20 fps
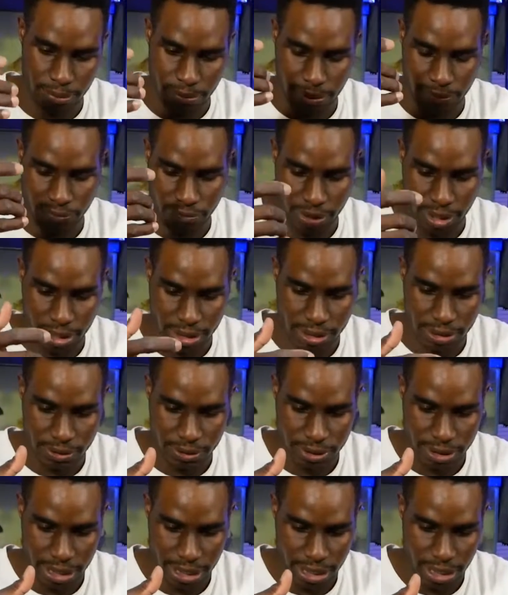divide your
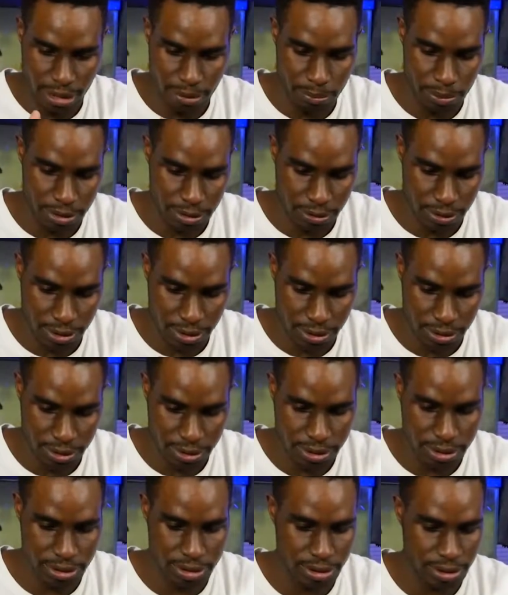tank up into
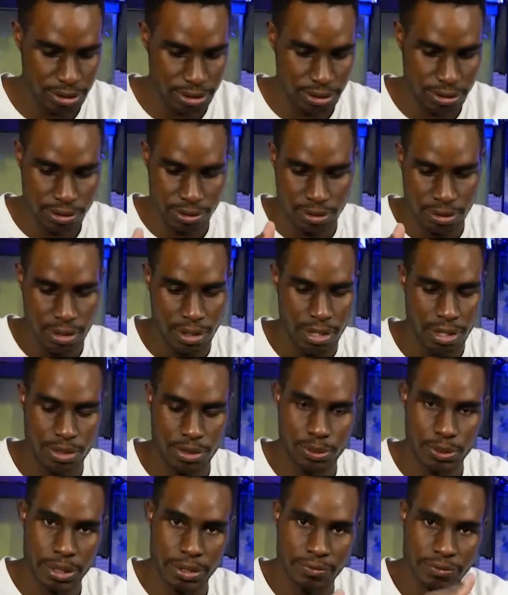thirds, so
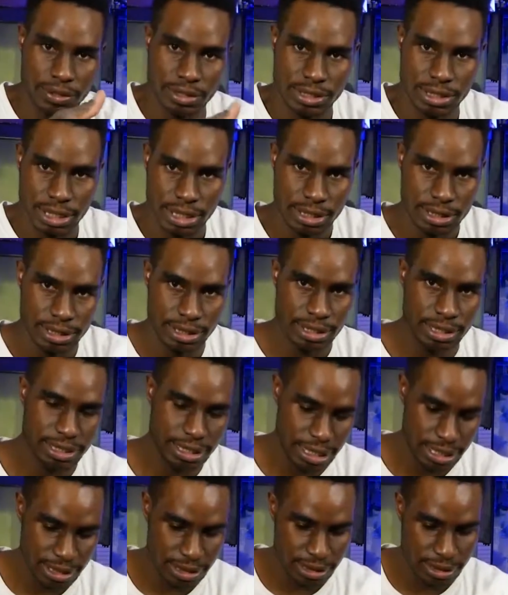3 different
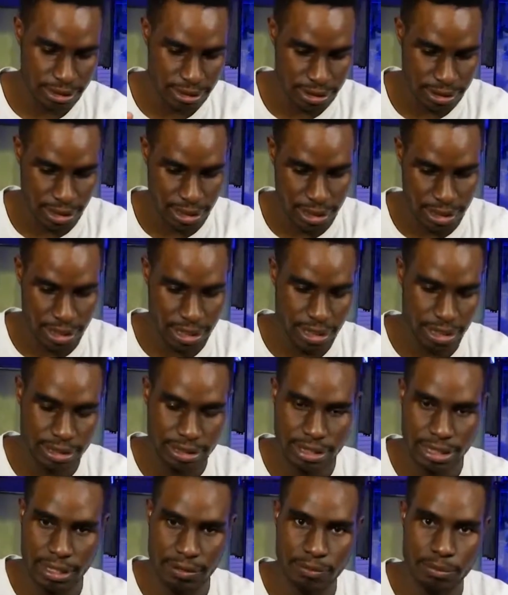sections, and then
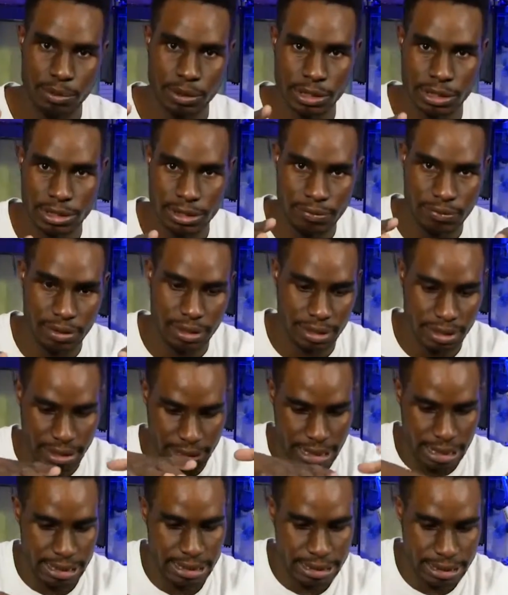instead of putting something
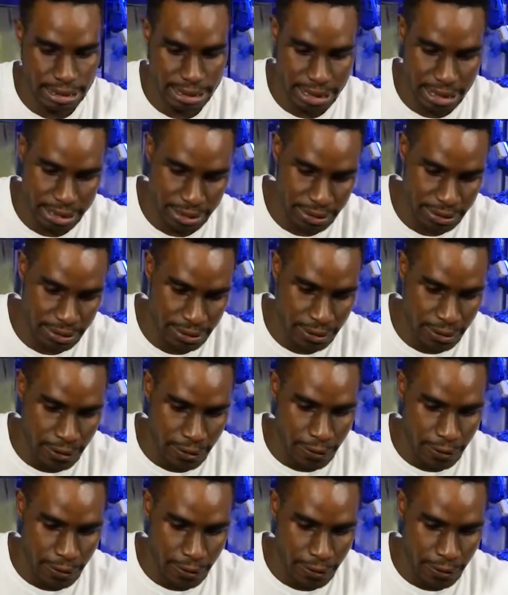dead center,